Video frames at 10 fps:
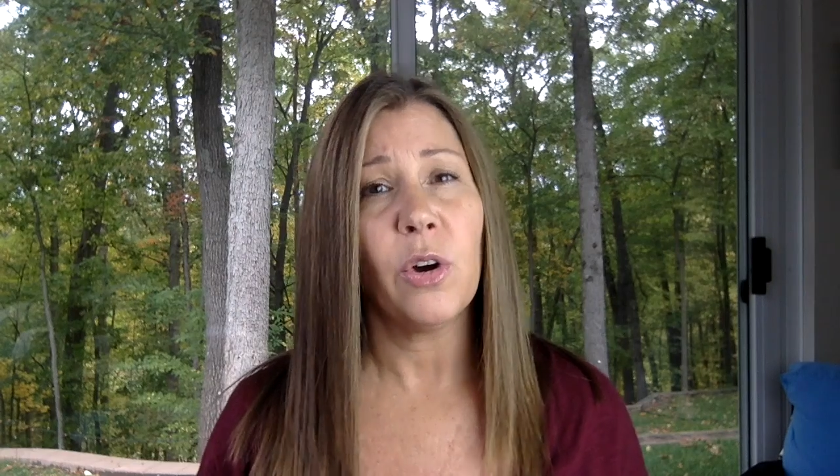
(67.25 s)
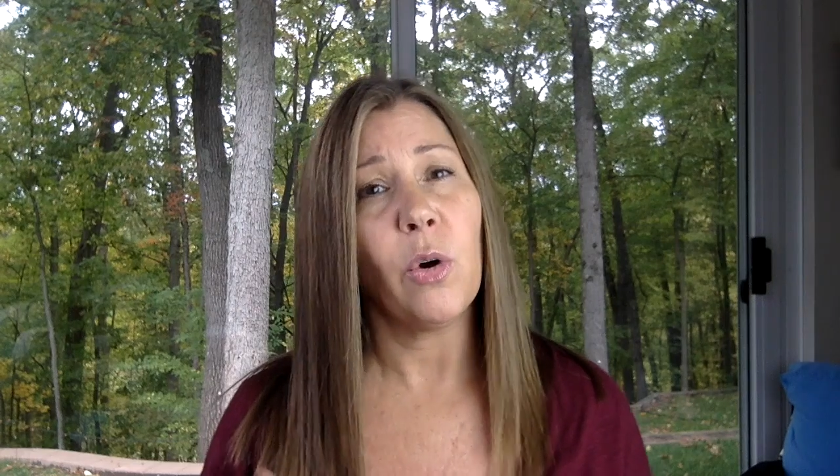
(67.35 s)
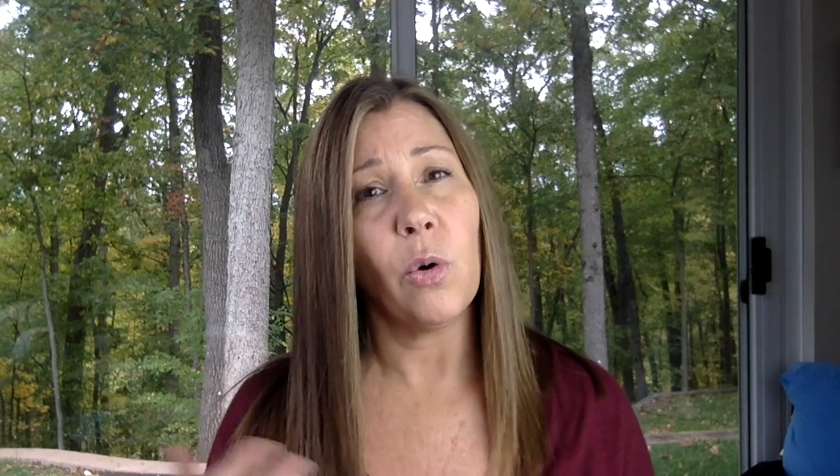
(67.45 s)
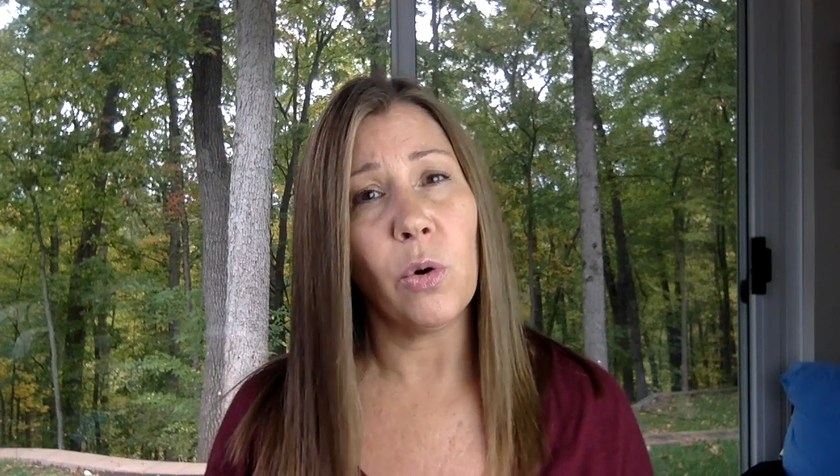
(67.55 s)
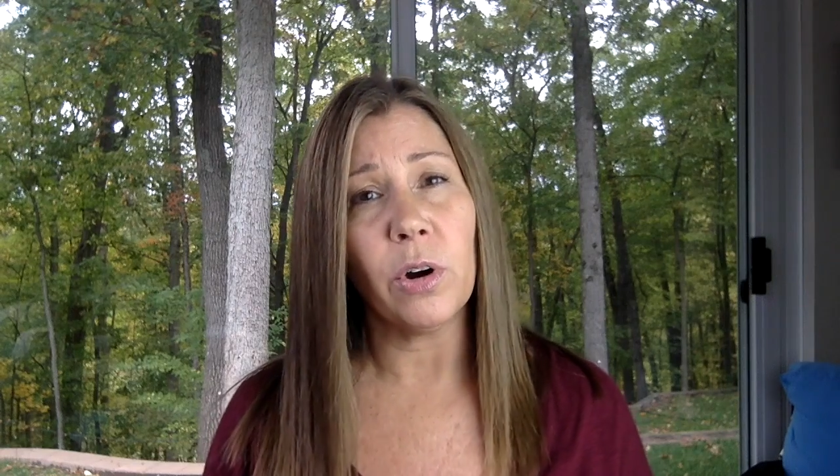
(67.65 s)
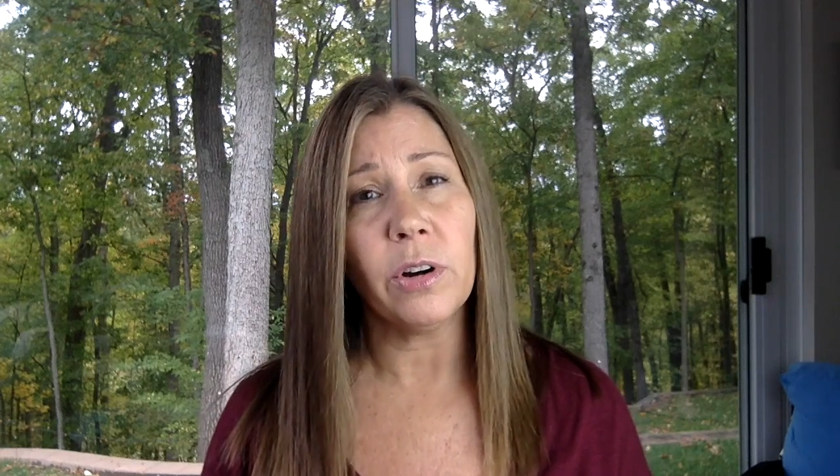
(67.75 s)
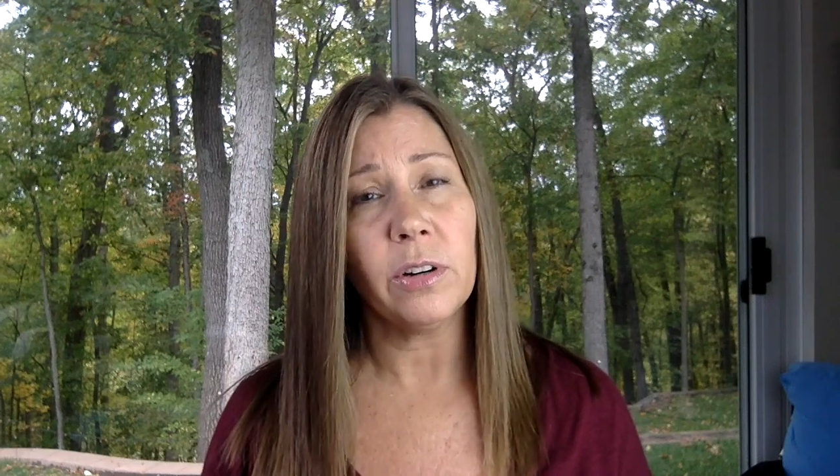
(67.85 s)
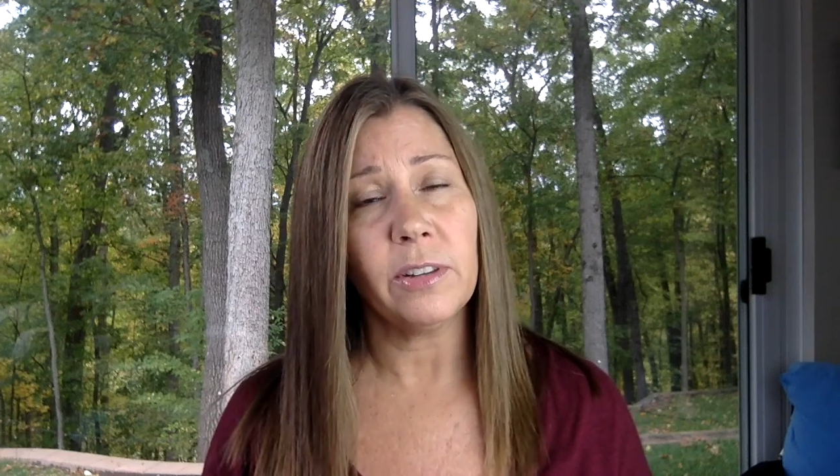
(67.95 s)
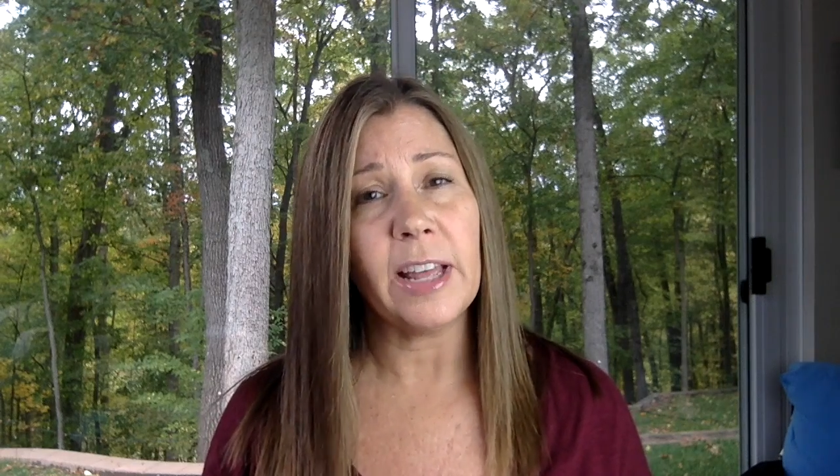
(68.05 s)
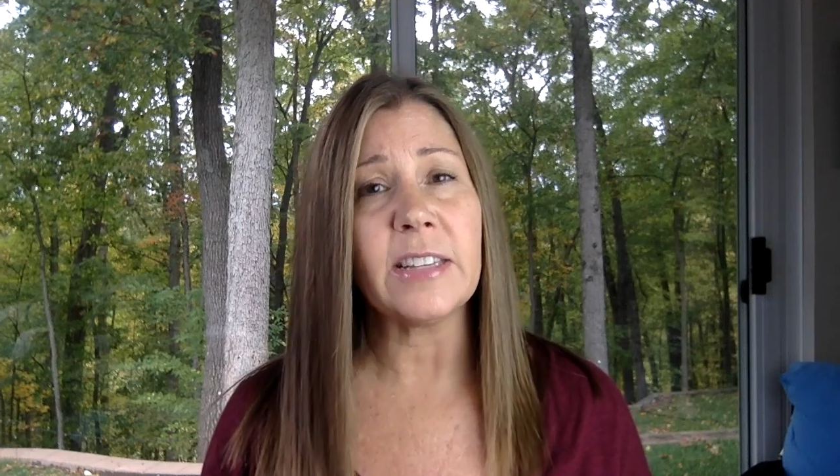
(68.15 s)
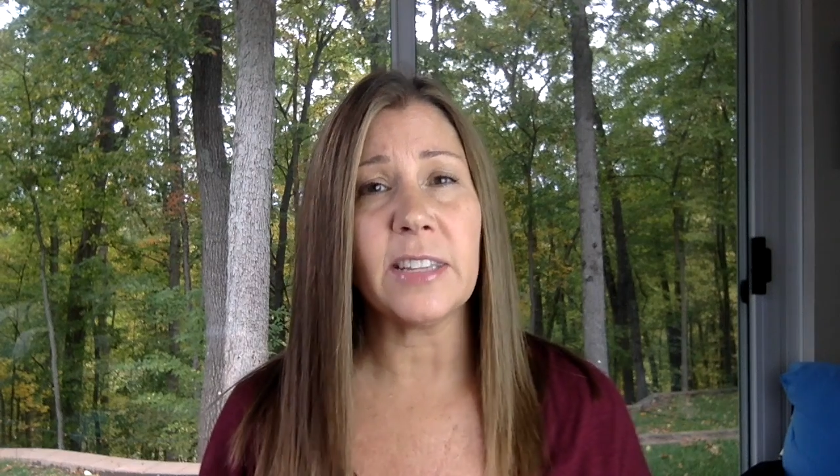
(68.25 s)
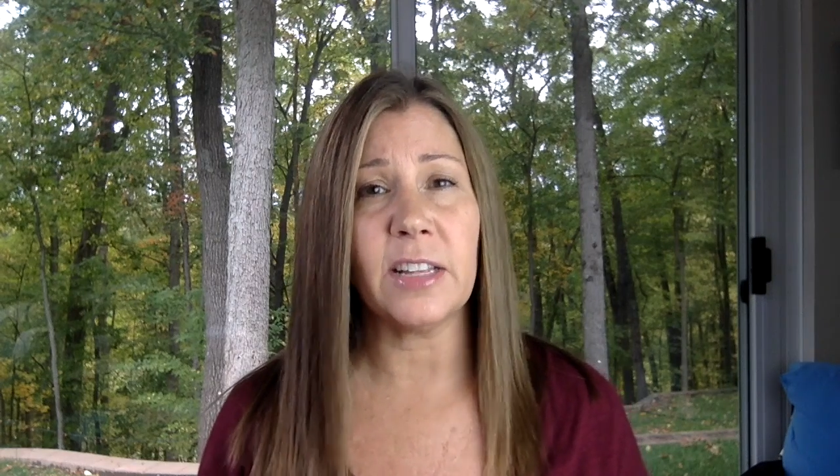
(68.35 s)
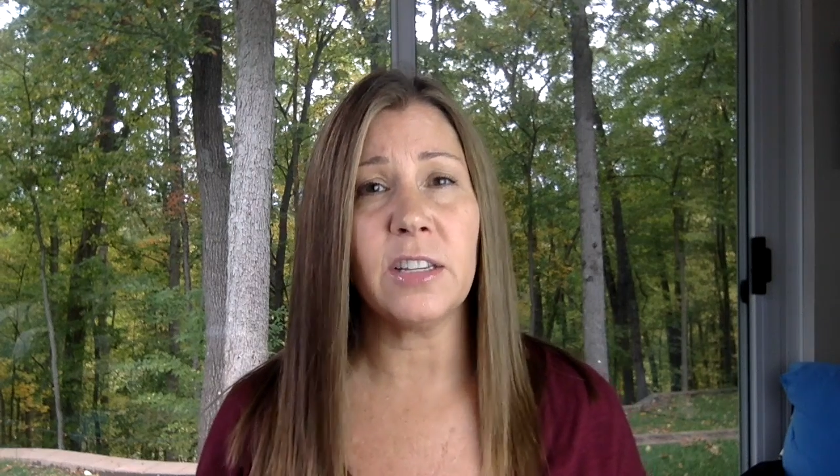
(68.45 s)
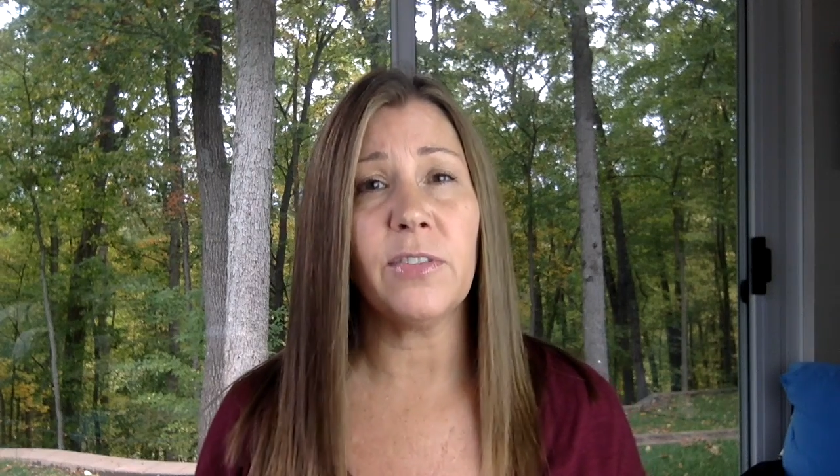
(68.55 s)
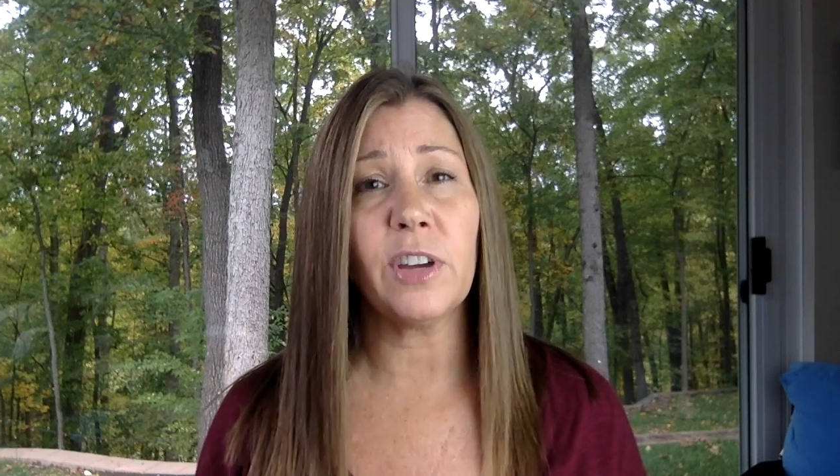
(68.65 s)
or that sense of